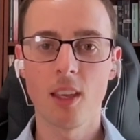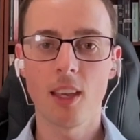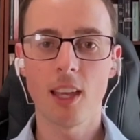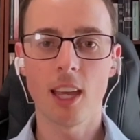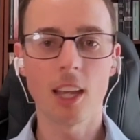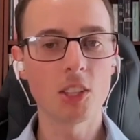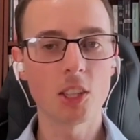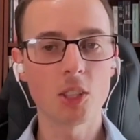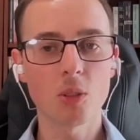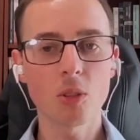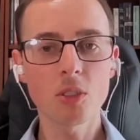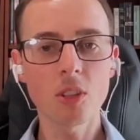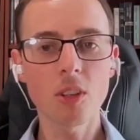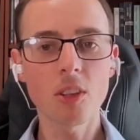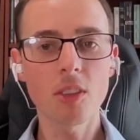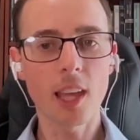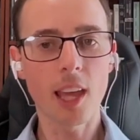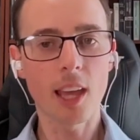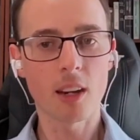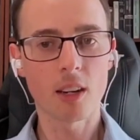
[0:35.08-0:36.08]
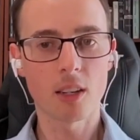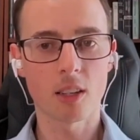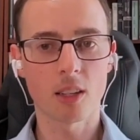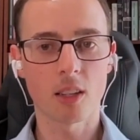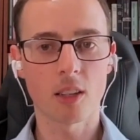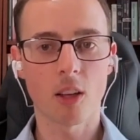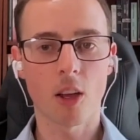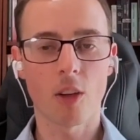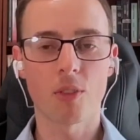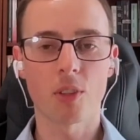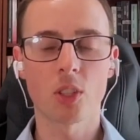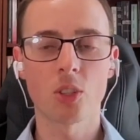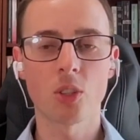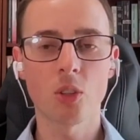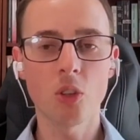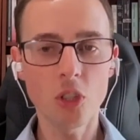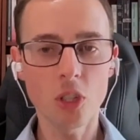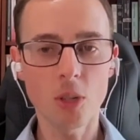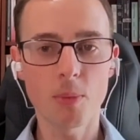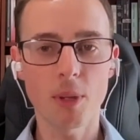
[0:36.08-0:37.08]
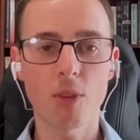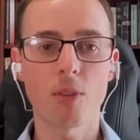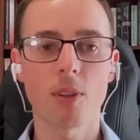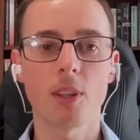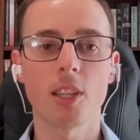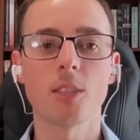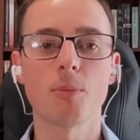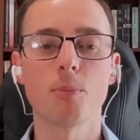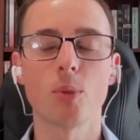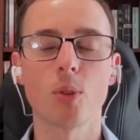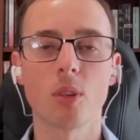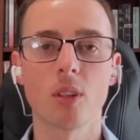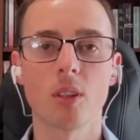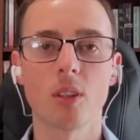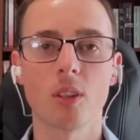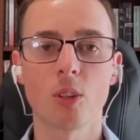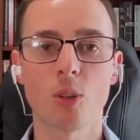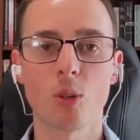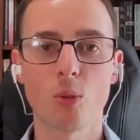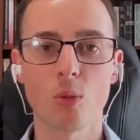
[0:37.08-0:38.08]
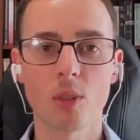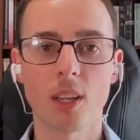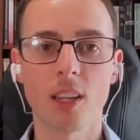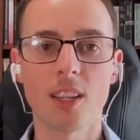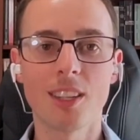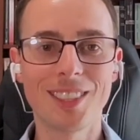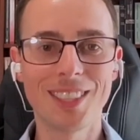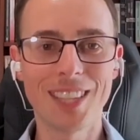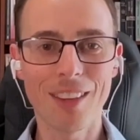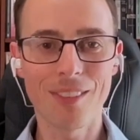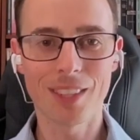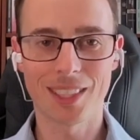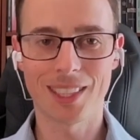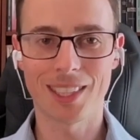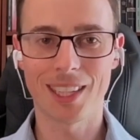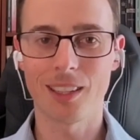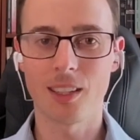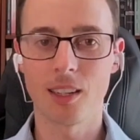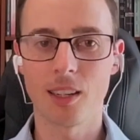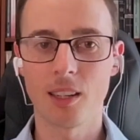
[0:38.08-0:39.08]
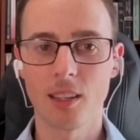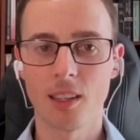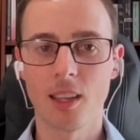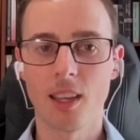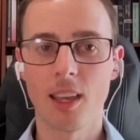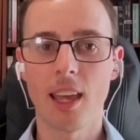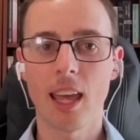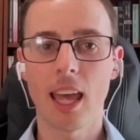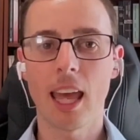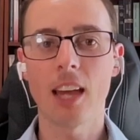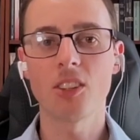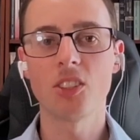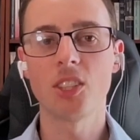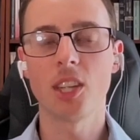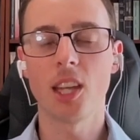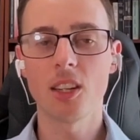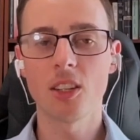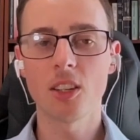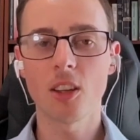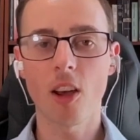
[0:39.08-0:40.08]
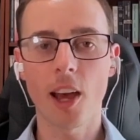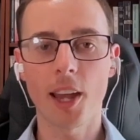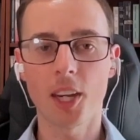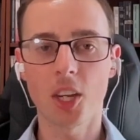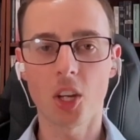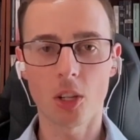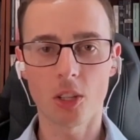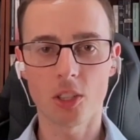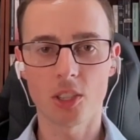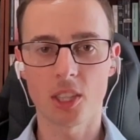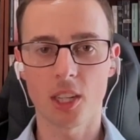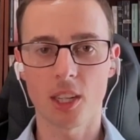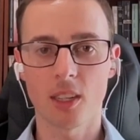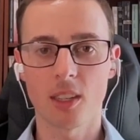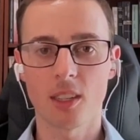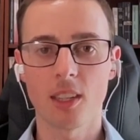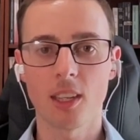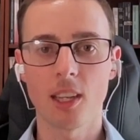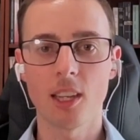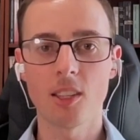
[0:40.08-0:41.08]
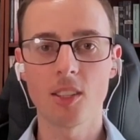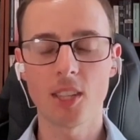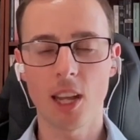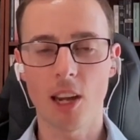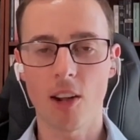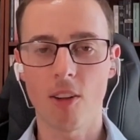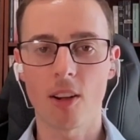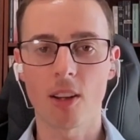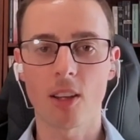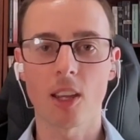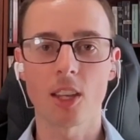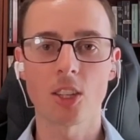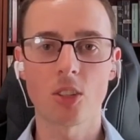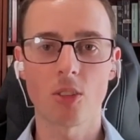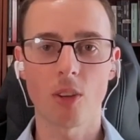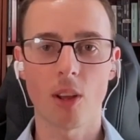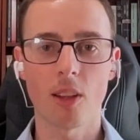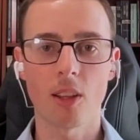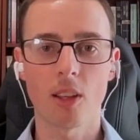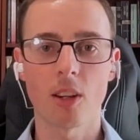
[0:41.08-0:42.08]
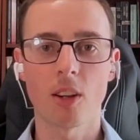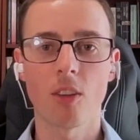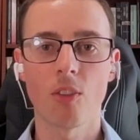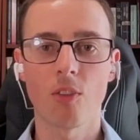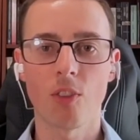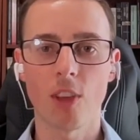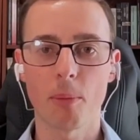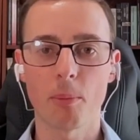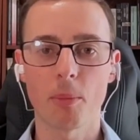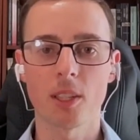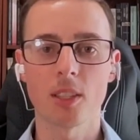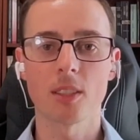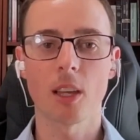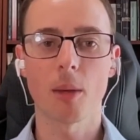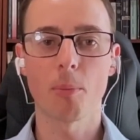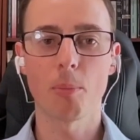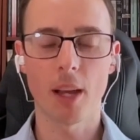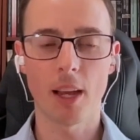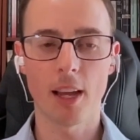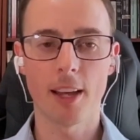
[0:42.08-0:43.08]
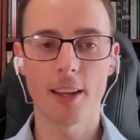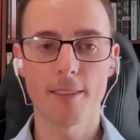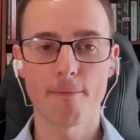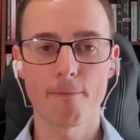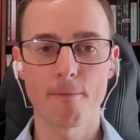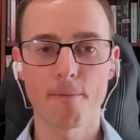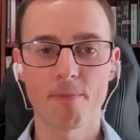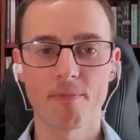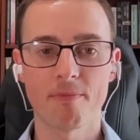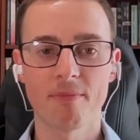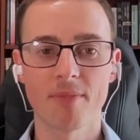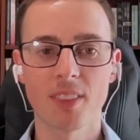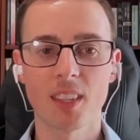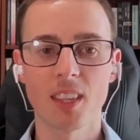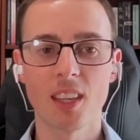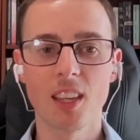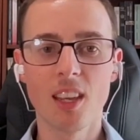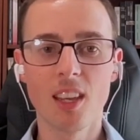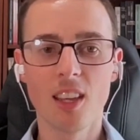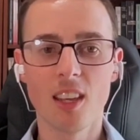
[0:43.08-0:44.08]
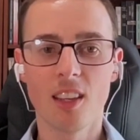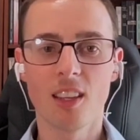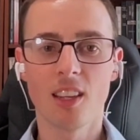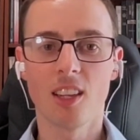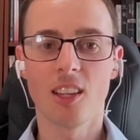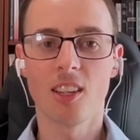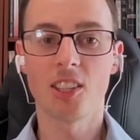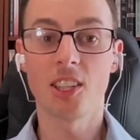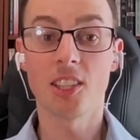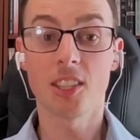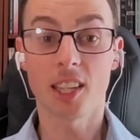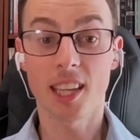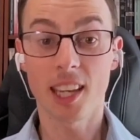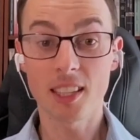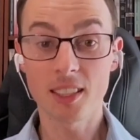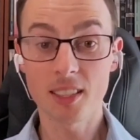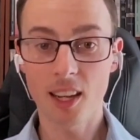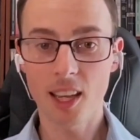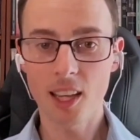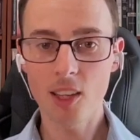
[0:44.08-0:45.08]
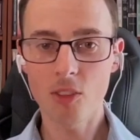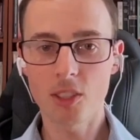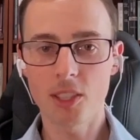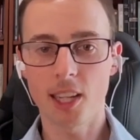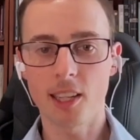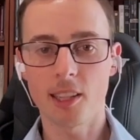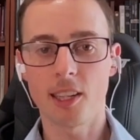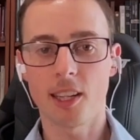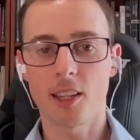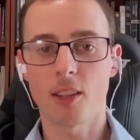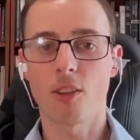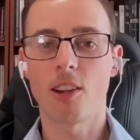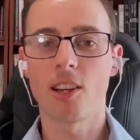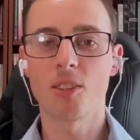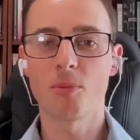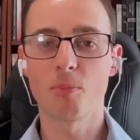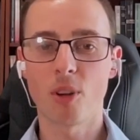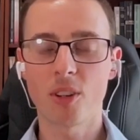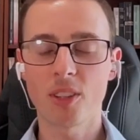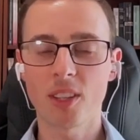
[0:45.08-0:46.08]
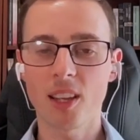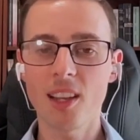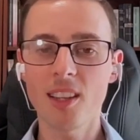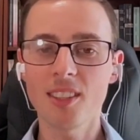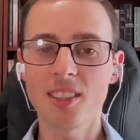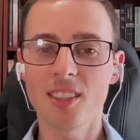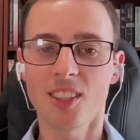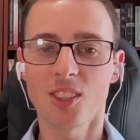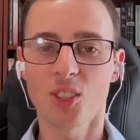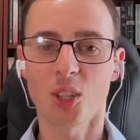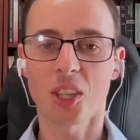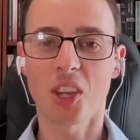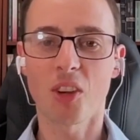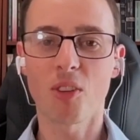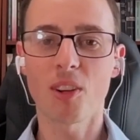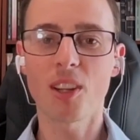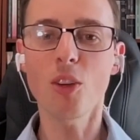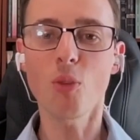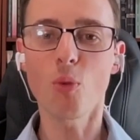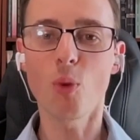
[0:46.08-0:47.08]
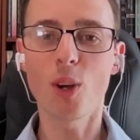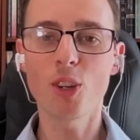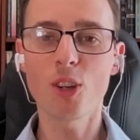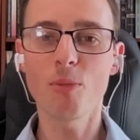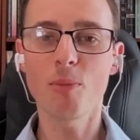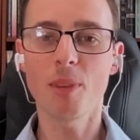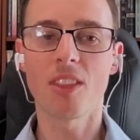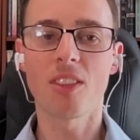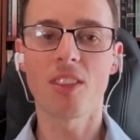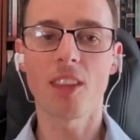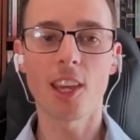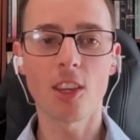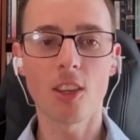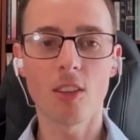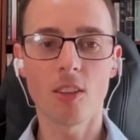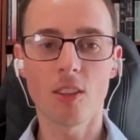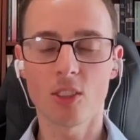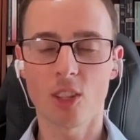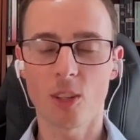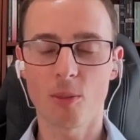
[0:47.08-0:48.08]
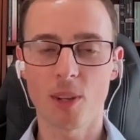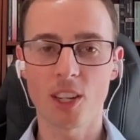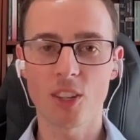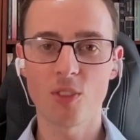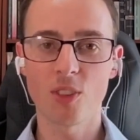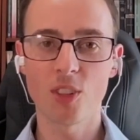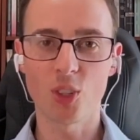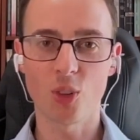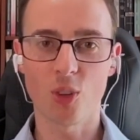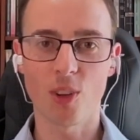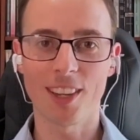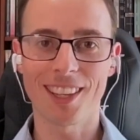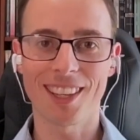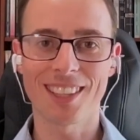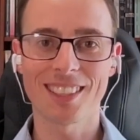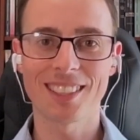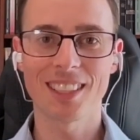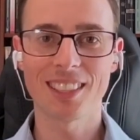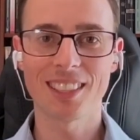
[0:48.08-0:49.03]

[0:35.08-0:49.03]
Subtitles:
and she's also the editor of a soon-to-be-released book called Devastated, How Gender Ideology is Tearing Australian Families Apart. She's our guest today on the Daily Declaration podcast. So Kirralie, welcome and thank you so much for joining us